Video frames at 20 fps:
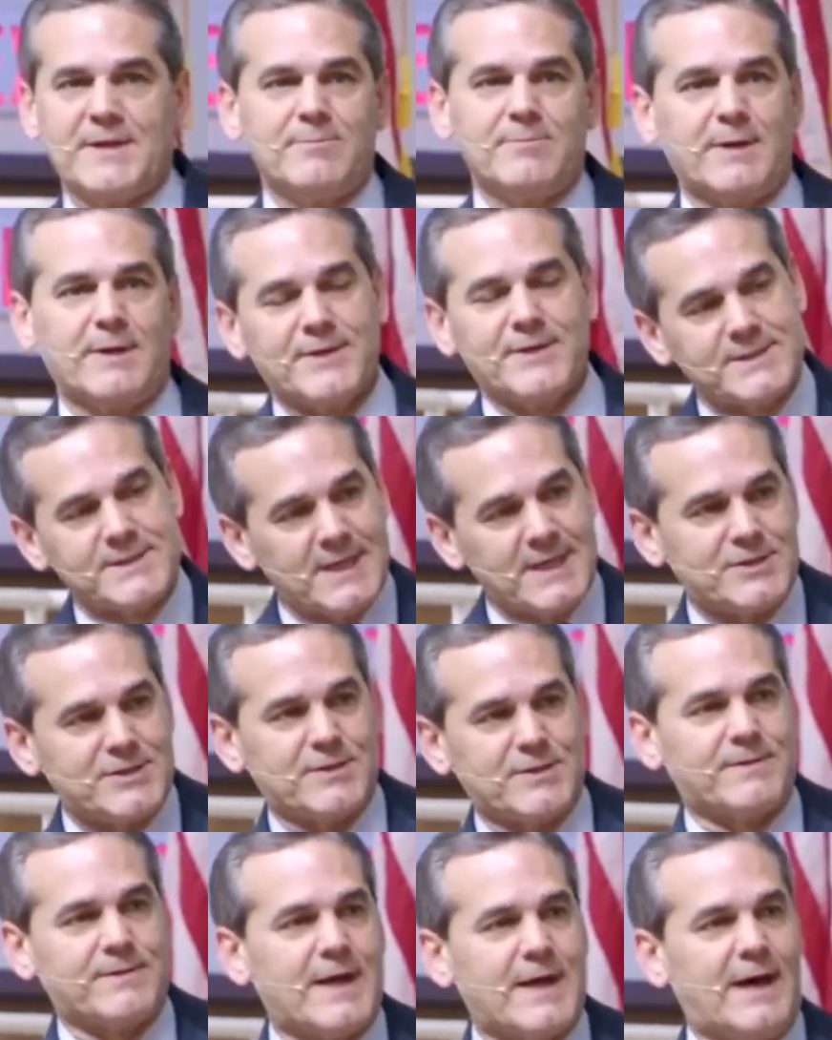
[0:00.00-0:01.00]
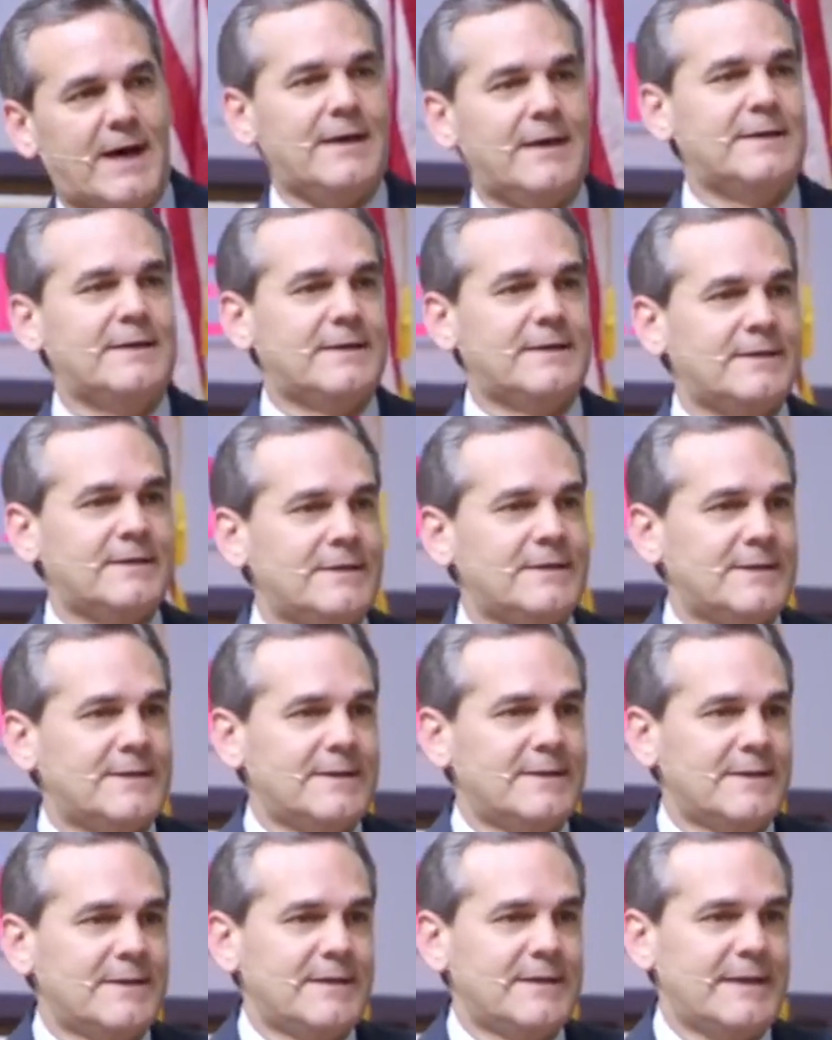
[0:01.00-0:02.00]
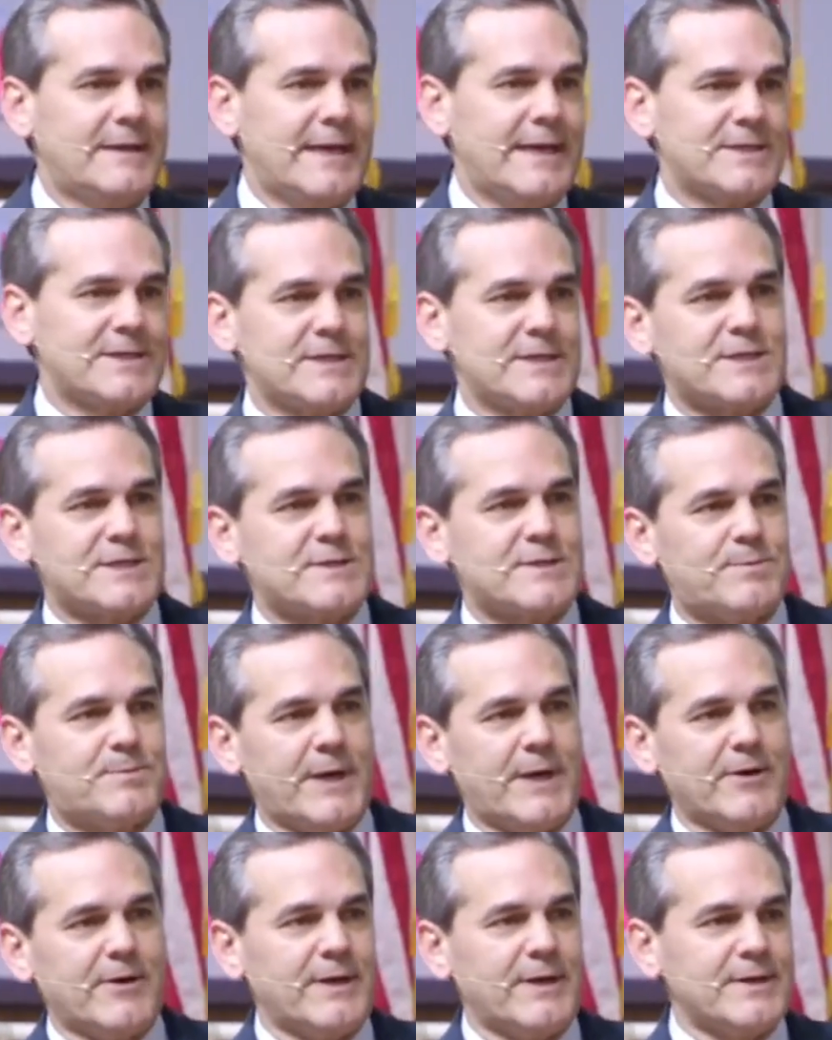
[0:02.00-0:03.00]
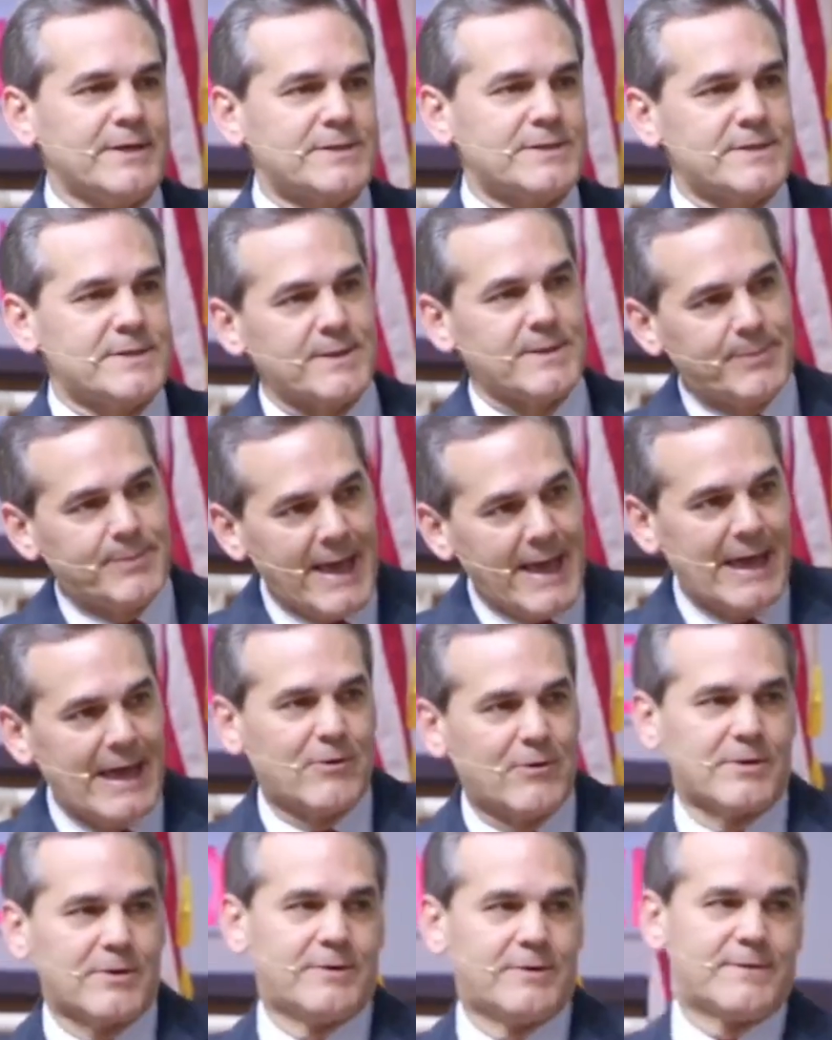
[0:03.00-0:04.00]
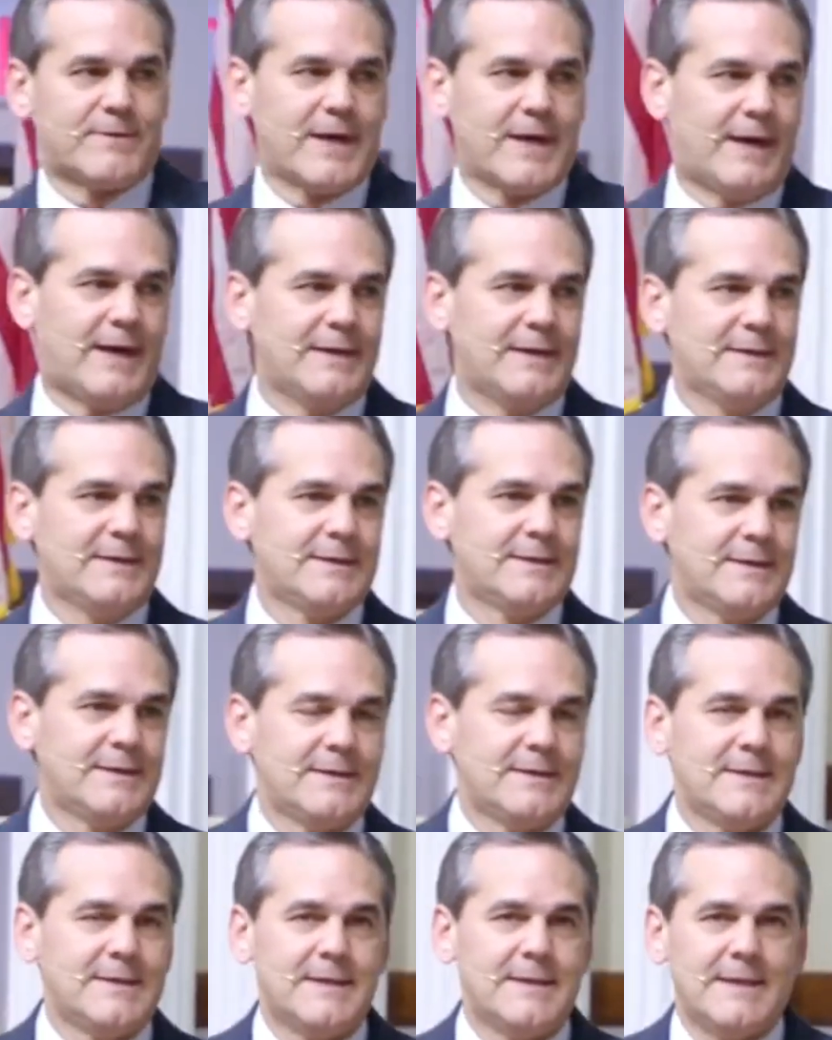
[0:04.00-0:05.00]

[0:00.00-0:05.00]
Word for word: nothing but the touch of God. He has experienced the power of God.